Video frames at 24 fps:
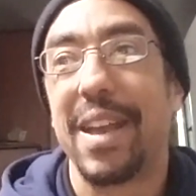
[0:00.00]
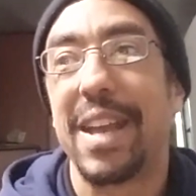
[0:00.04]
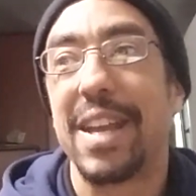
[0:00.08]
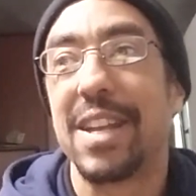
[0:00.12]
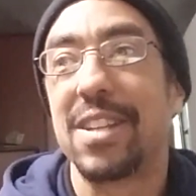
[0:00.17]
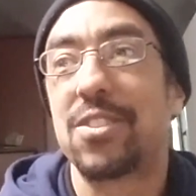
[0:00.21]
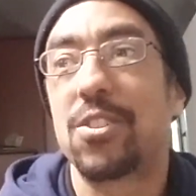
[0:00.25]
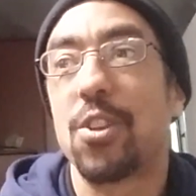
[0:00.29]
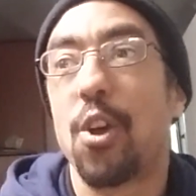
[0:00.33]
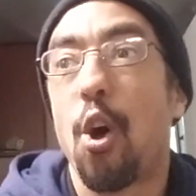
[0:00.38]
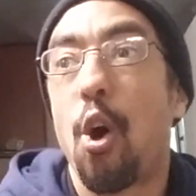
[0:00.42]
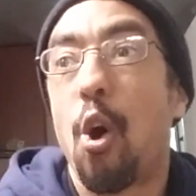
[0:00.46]

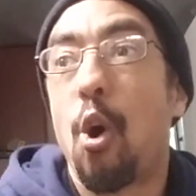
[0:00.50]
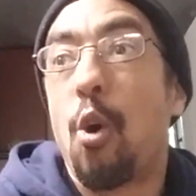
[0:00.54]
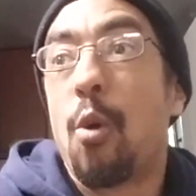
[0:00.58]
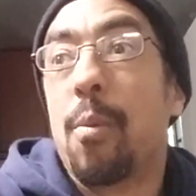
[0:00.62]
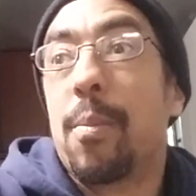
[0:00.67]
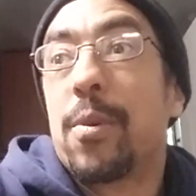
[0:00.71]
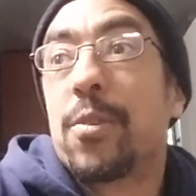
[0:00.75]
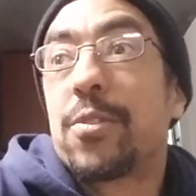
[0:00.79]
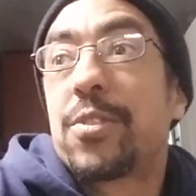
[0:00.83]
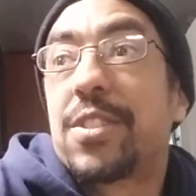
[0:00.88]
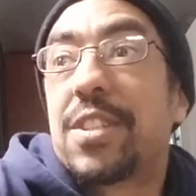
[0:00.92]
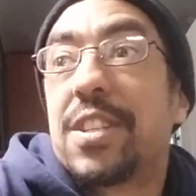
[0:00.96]
It's
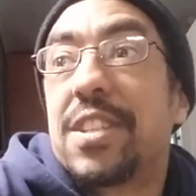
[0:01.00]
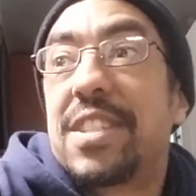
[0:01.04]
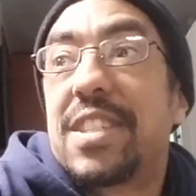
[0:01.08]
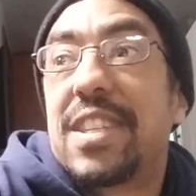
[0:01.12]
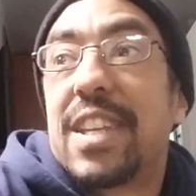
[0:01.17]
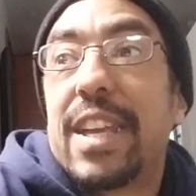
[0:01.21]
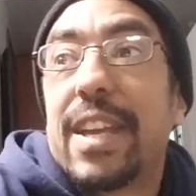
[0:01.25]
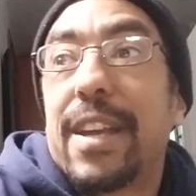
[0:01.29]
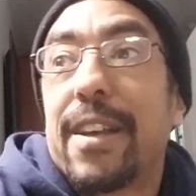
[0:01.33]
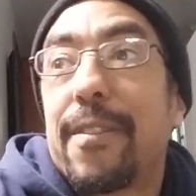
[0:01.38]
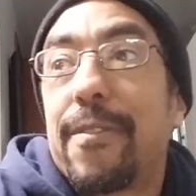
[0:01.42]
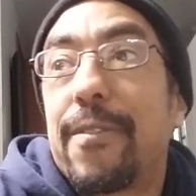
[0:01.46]
almost as
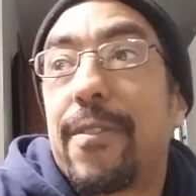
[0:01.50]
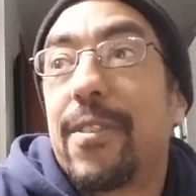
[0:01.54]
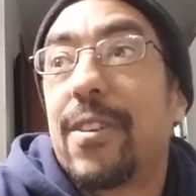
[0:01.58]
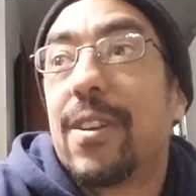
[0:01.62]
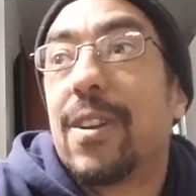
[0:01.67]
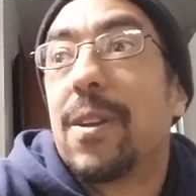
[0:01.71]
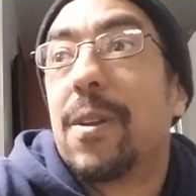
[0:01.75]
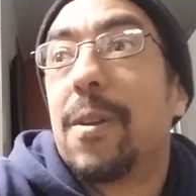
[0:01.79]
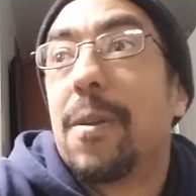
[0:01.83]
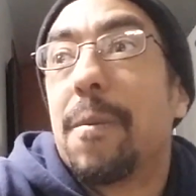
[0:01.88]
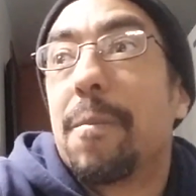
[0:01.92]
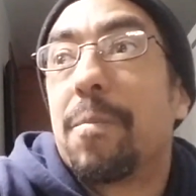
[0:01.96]
if
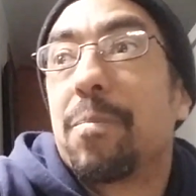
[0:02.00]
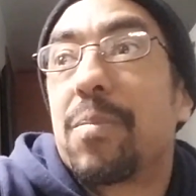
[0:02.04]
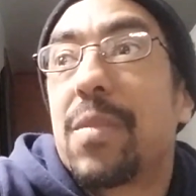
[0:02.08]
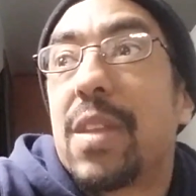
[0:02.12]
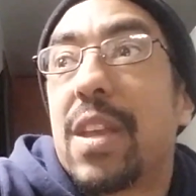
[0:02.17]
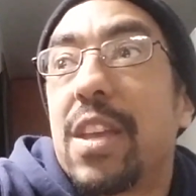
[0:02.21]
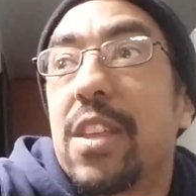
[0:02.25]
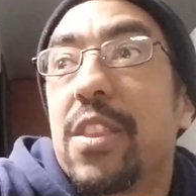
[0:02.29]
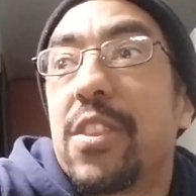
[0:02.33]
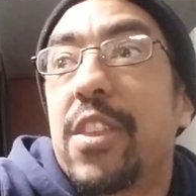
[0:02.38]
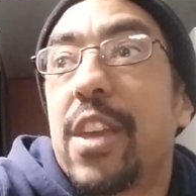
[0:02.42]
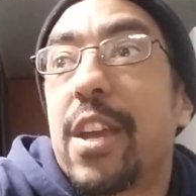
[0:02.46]

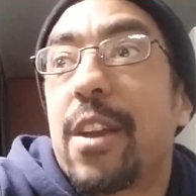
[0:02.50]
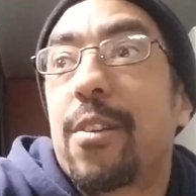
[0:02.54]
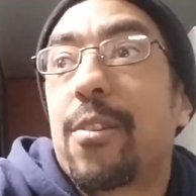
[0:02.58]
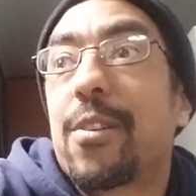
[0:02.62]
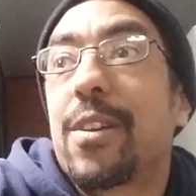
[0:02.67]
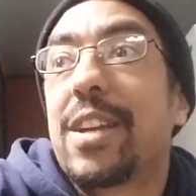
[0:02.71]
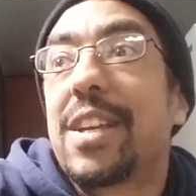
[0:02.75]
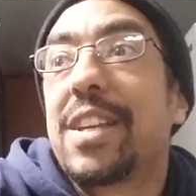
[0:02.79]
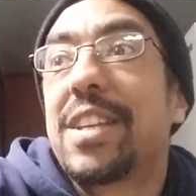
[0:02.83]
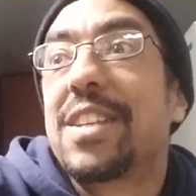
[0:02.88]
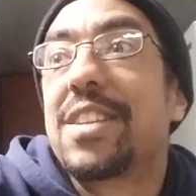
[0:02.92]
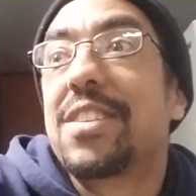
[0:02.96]
there
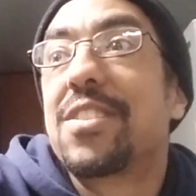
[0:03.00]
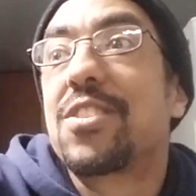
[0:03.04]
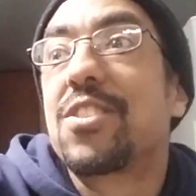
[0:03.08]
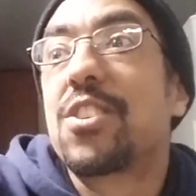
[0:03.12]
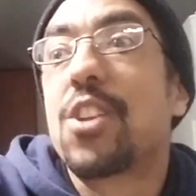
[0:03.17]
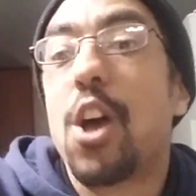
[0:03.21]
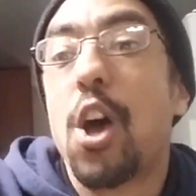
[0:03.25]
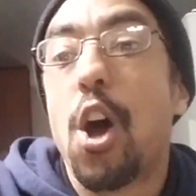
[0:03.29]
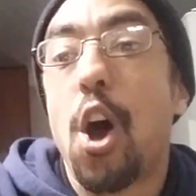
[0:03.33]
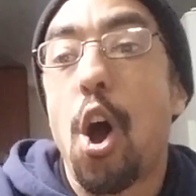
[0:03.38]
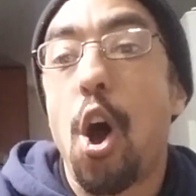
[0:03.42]
is